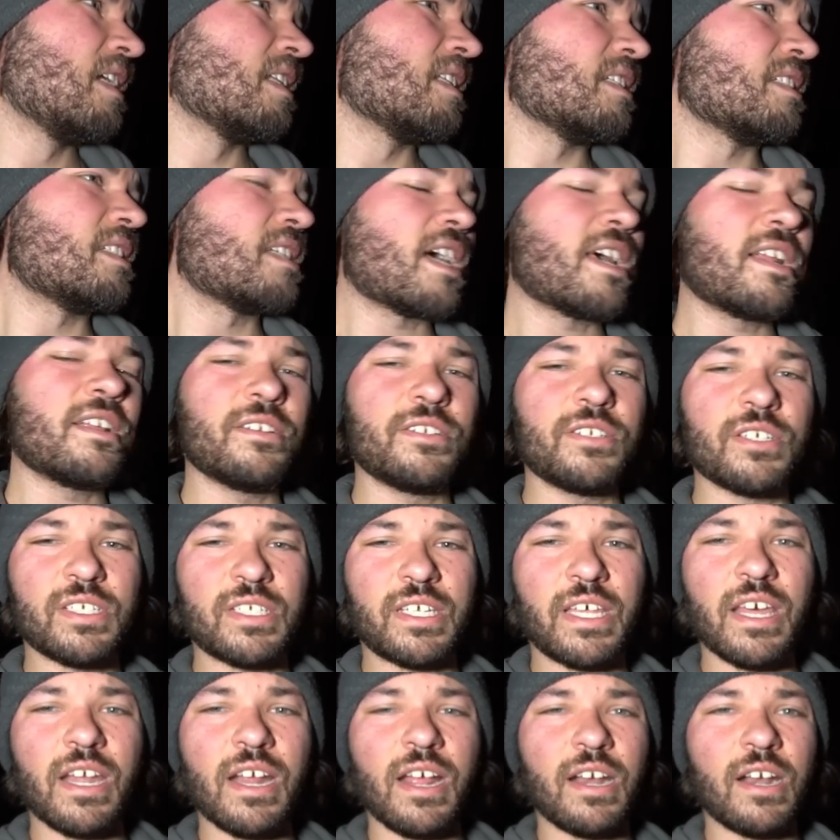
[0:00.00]
decided to just
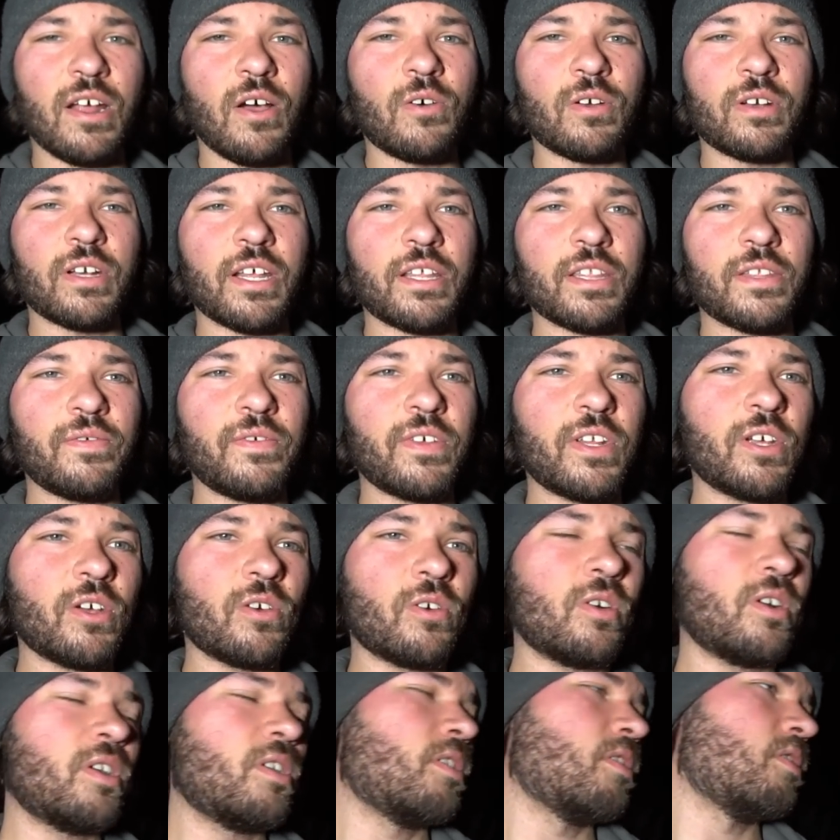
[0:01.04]
get on out and end the
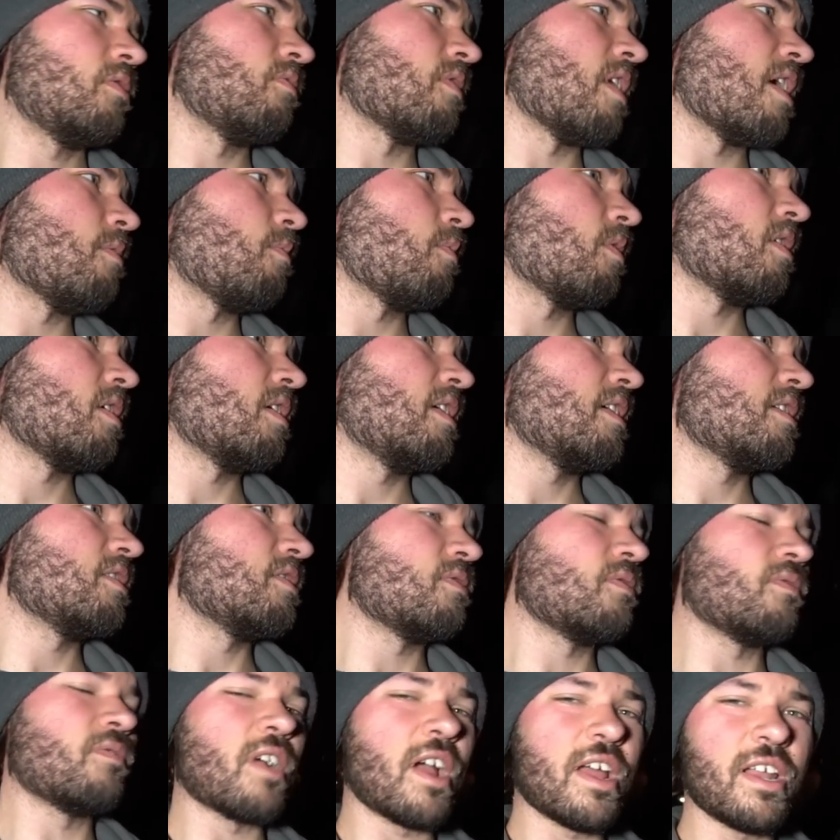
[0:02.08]
video right where it
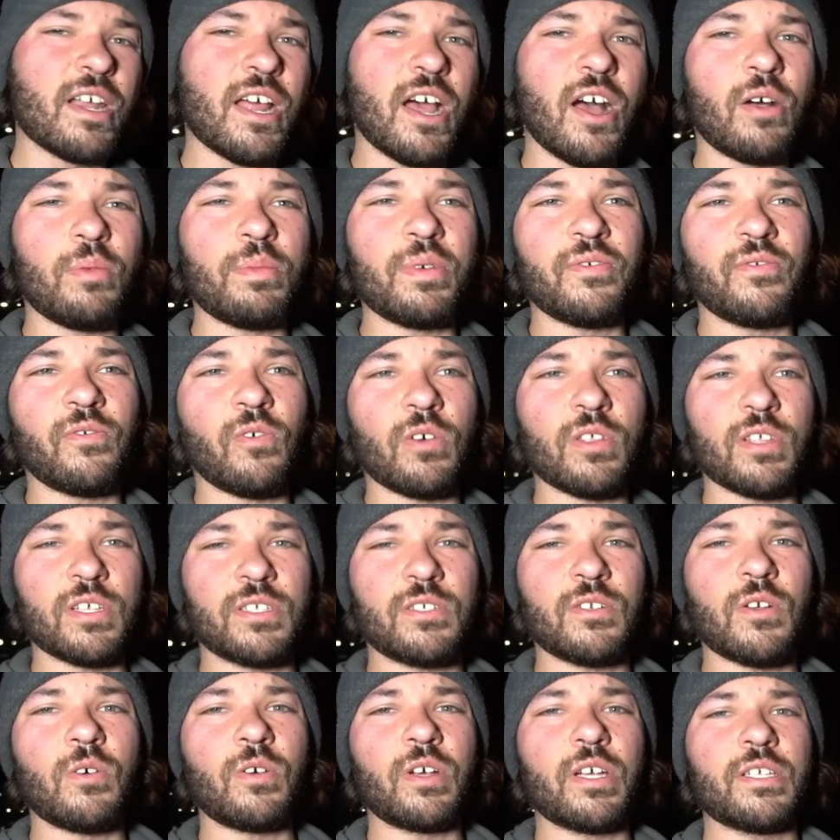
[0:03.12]
is right now before the
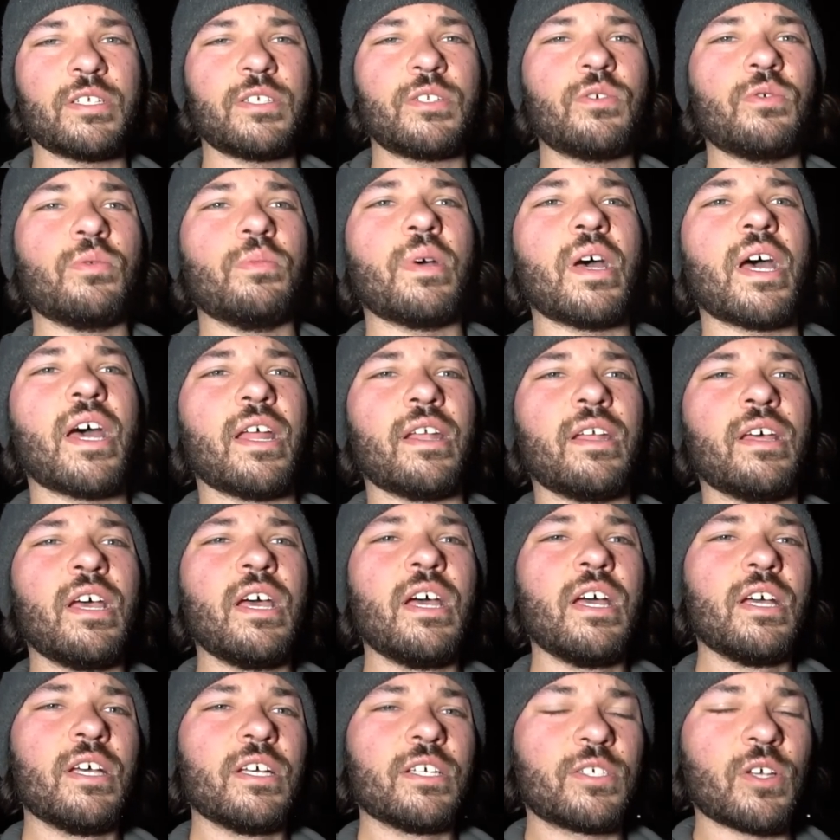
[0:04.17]
snow gets too bad.
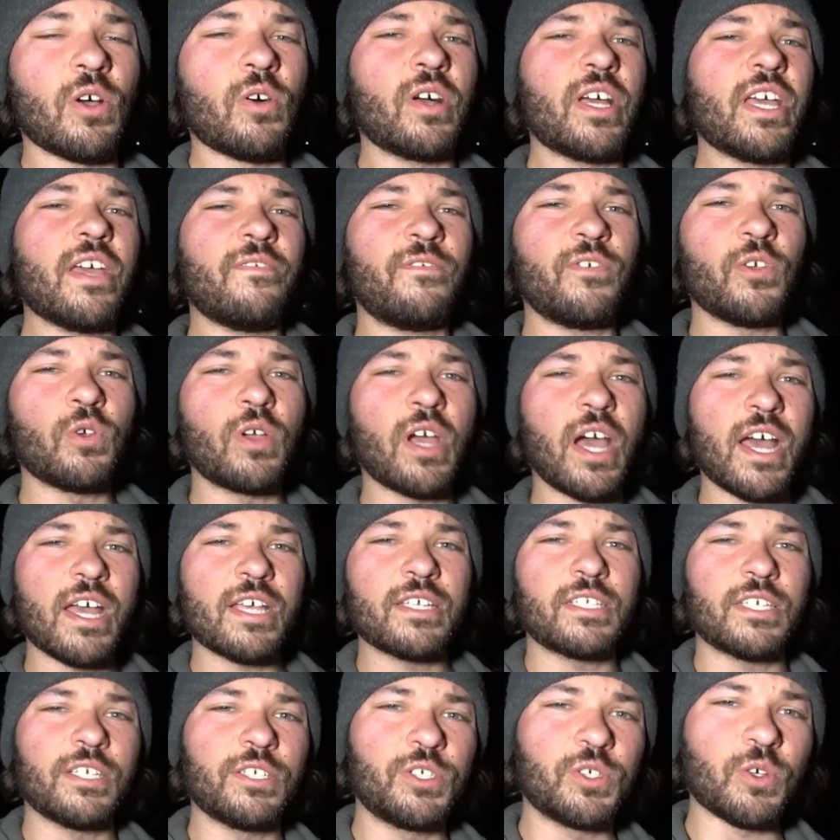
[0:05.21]
So if you
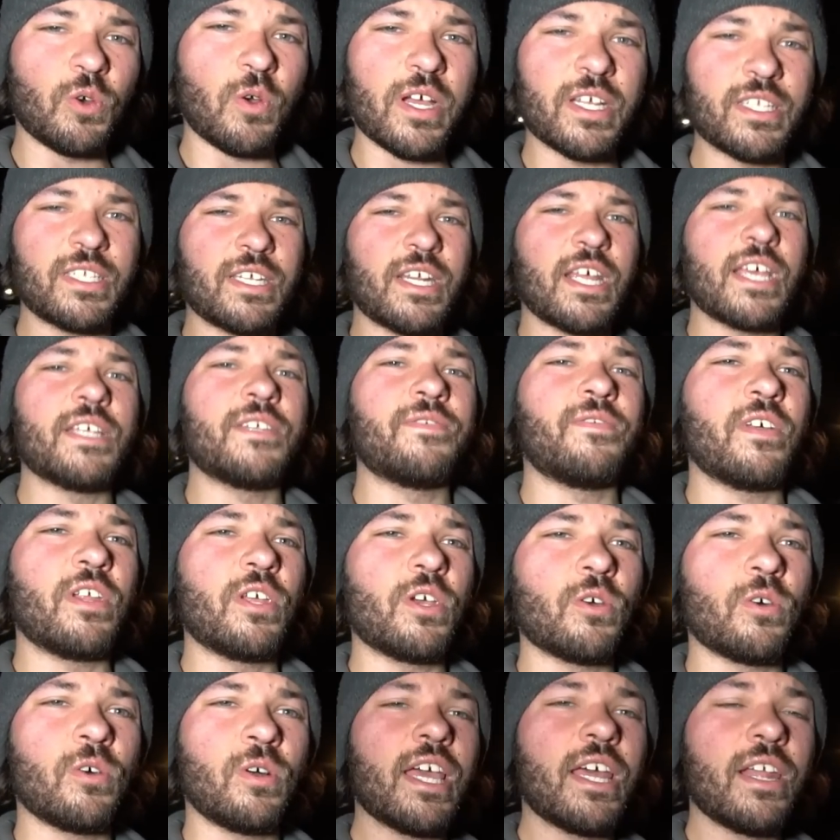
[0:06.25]
guys enjoyed today's
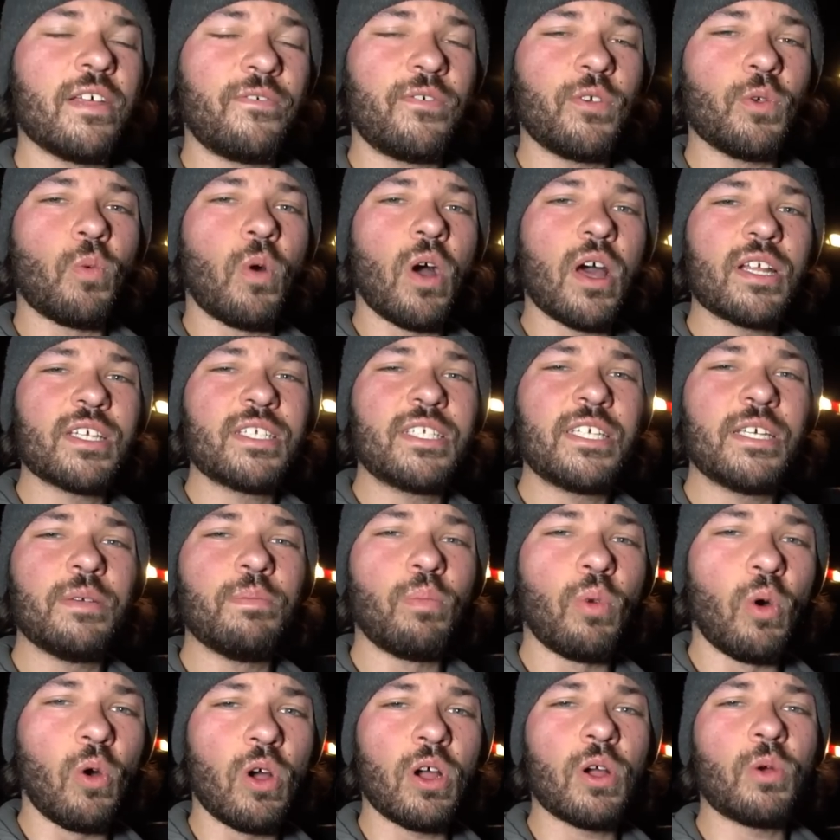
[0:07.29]
video, and if you want to see
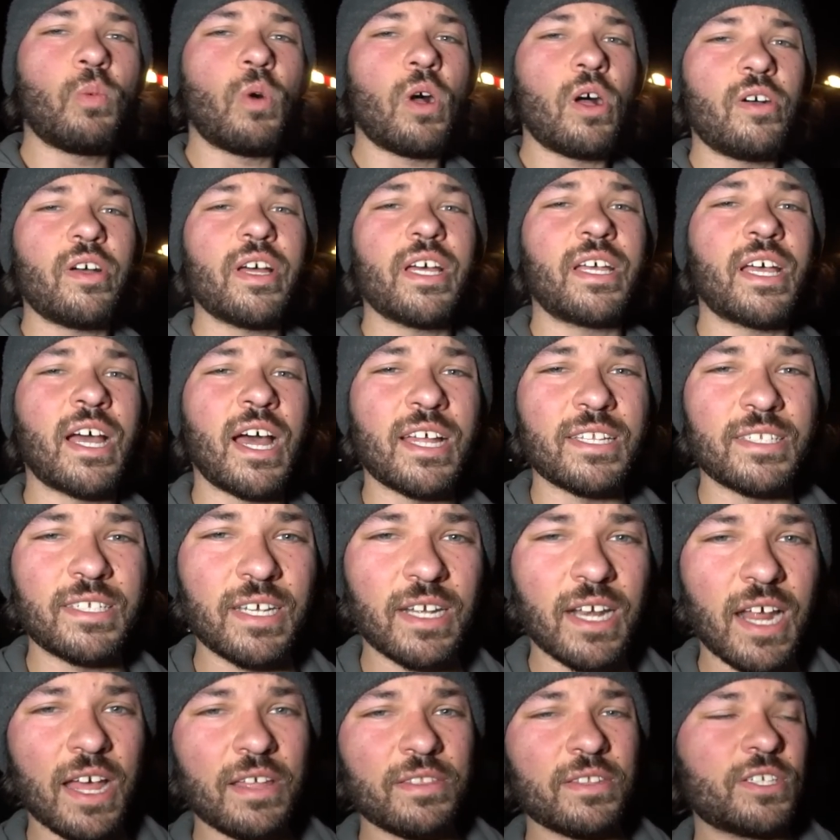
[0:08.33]
more walleye
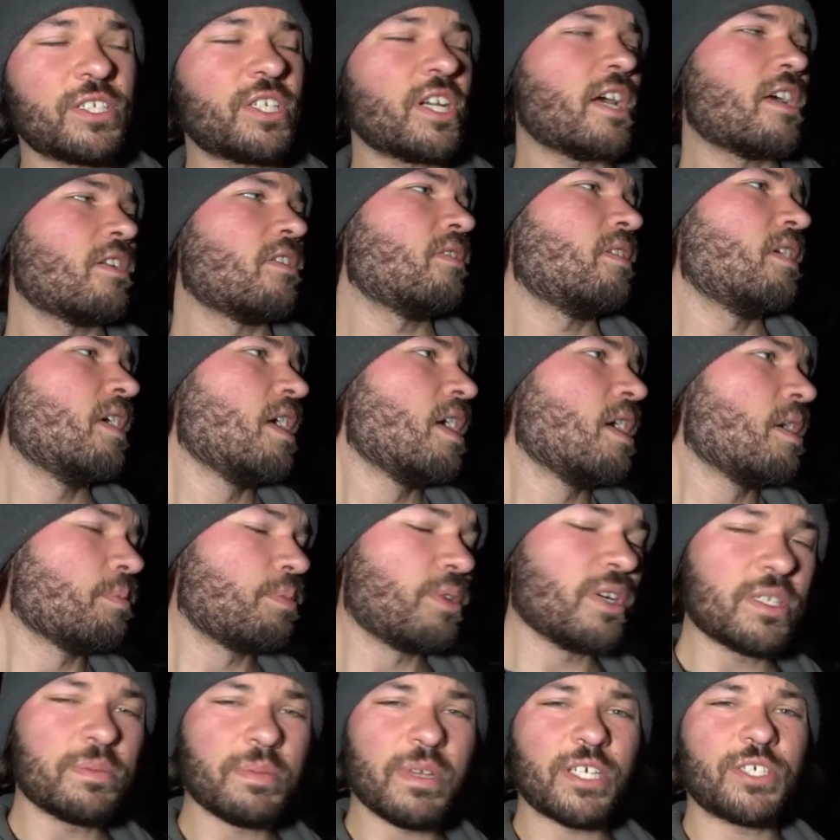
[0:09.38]
content on the channel,
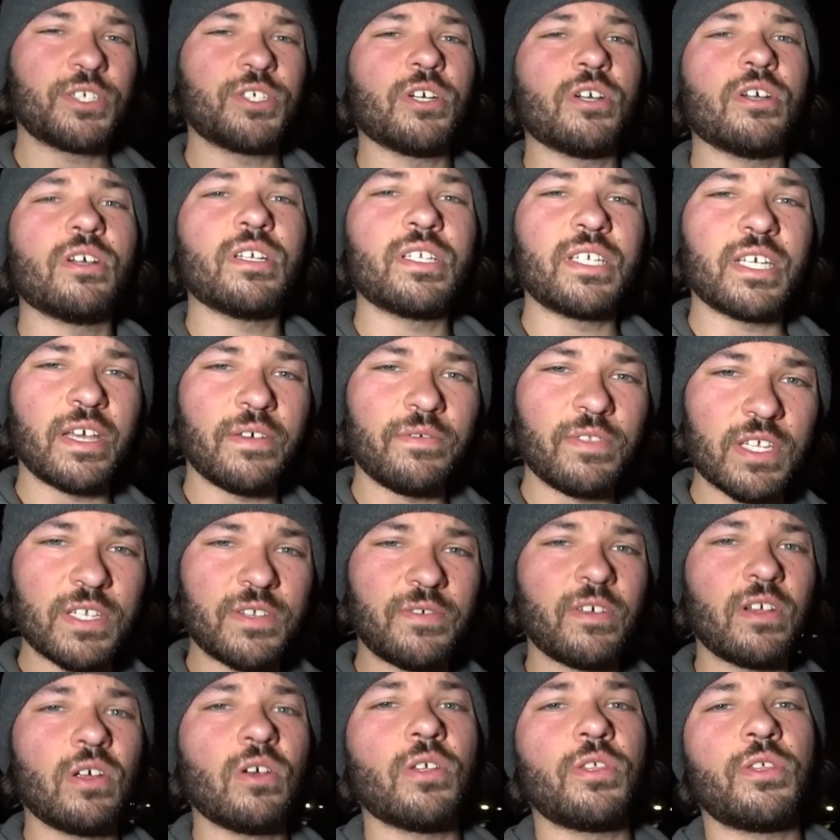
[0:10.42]
please make sure to give this
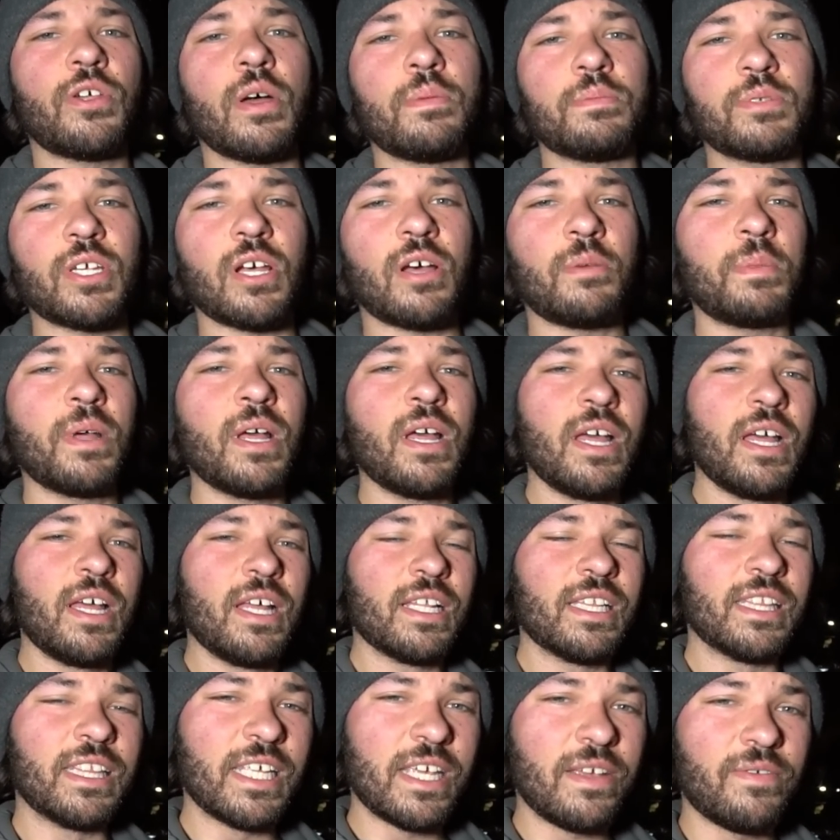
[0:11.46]
video a thumbs up.
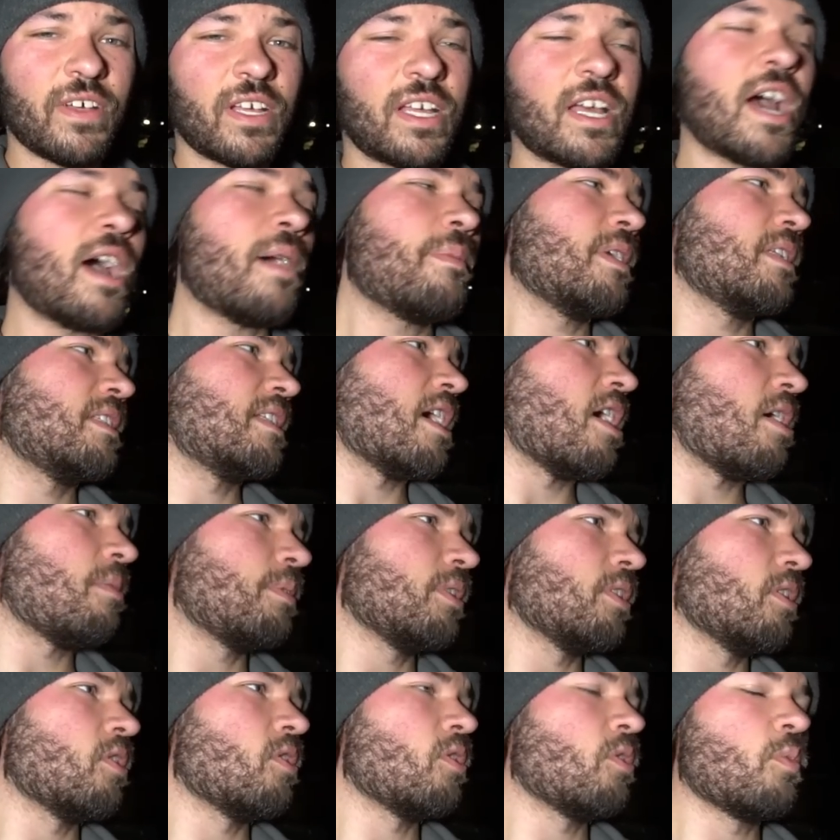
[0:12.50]
Leave a comment down
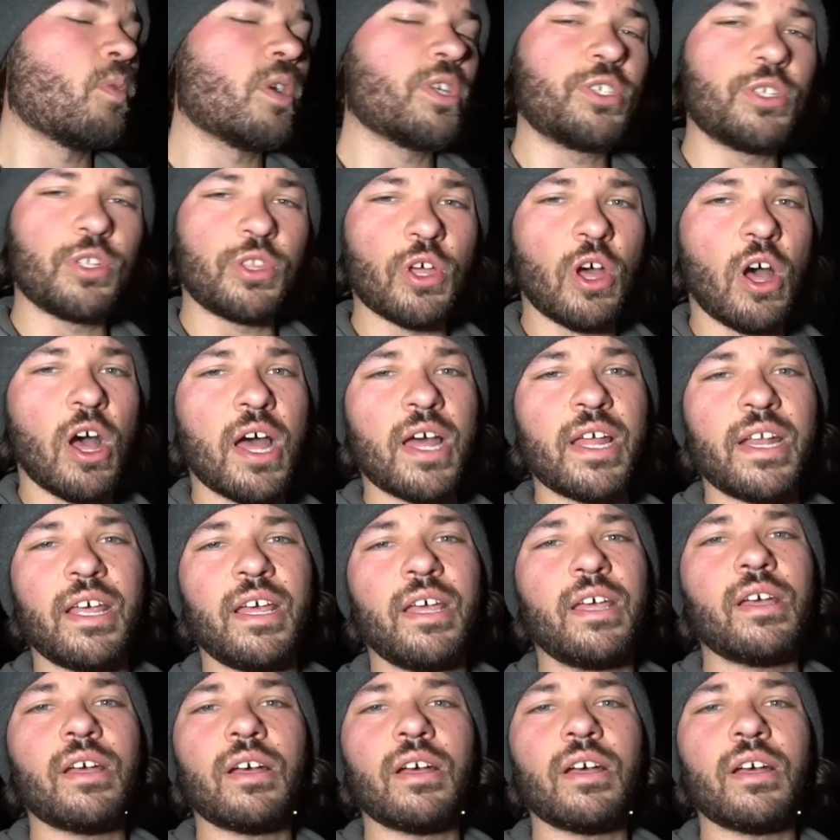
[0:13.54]
below what you thought,